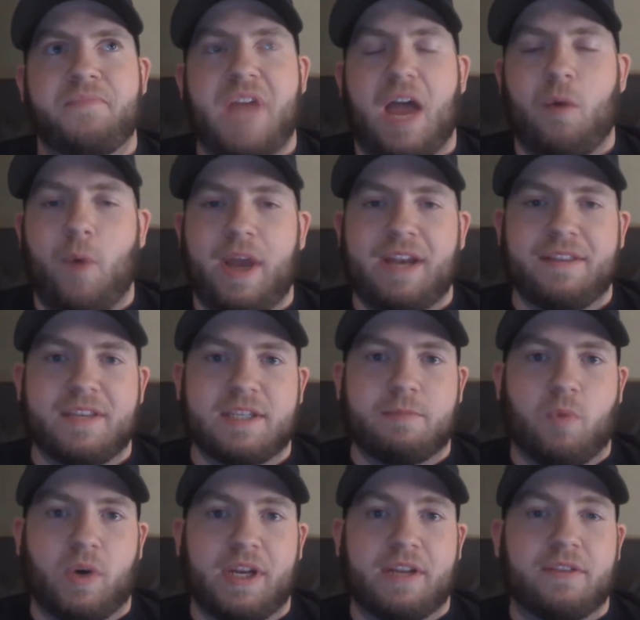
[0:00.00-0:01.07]
I weighed in this
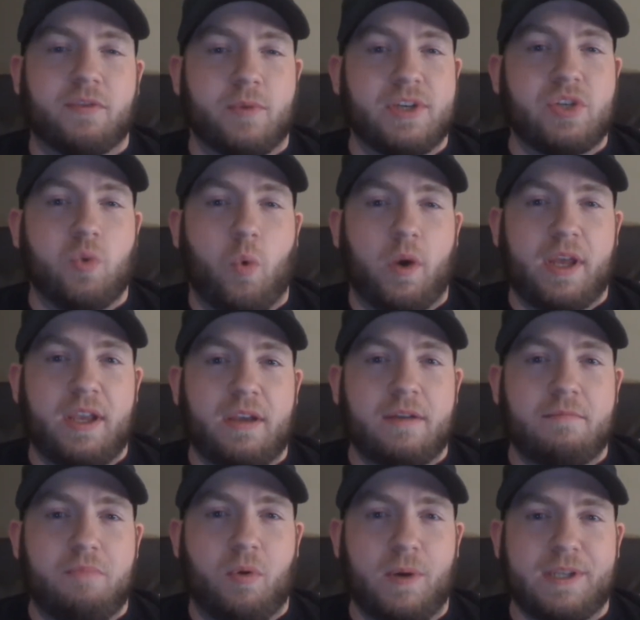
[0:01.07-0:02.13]
morning at
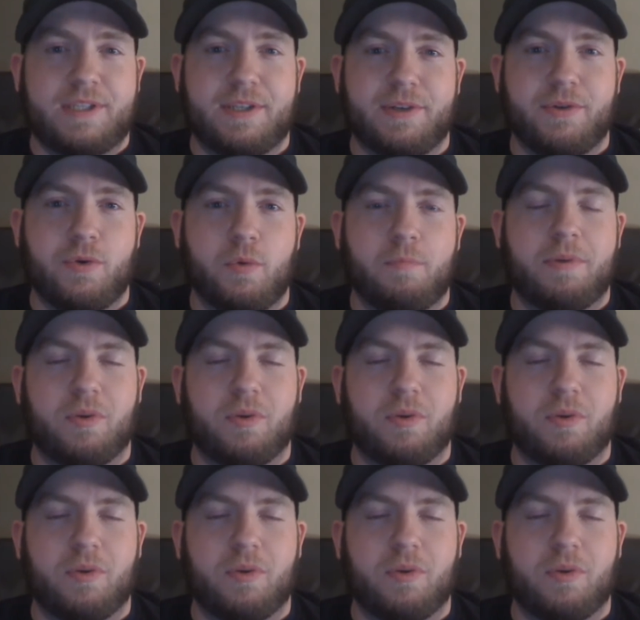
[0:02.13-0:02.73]
320.2,